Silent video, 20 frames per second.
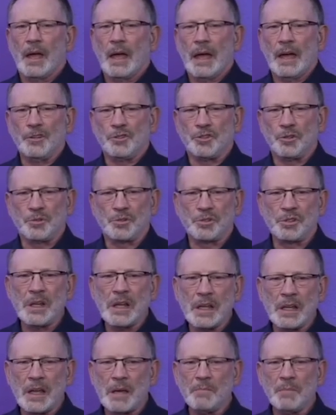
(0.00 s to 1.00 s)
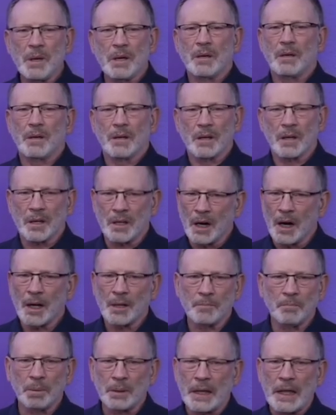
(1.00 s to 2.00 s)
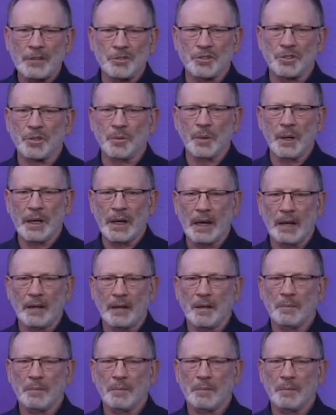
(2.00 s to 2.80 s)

As you seek Him, God bless you in it.